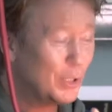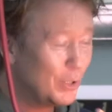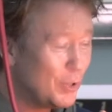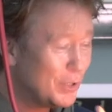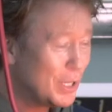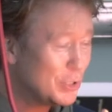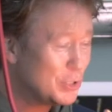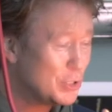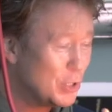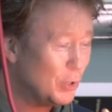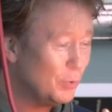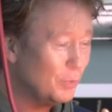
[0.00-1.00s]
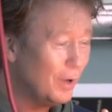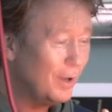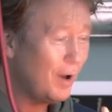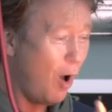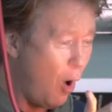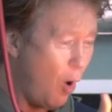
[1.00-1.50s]
Look at you,
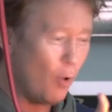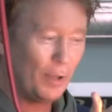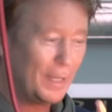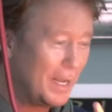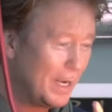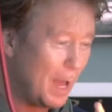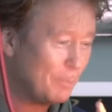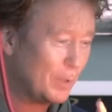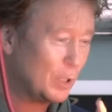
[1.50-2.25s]
all lit up